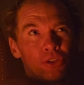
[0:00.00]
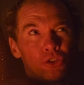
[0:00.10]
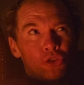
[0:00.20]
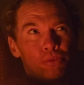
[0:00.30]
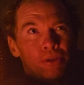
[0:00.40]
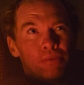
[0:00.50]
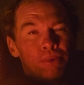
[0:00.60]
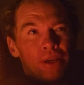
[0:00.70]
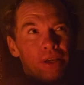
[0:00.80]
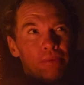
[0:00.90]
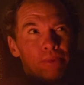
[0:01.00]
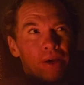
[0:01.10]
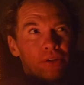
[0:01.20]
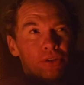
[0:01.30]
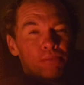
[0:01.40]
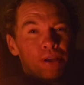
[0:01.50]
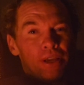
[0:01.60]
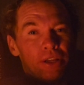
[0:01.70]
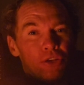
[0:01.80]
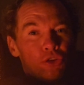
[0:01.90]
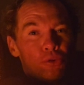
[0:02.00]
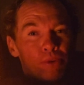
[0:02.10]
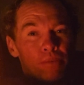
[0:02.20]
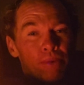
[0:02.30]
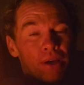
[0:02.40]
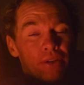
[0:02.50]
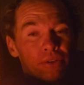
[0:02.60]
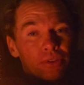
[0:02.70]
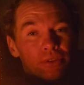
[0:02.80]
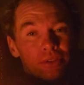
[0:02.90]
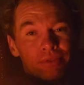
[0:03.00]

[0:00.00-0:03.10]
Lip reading: Human being matters. Being human matters.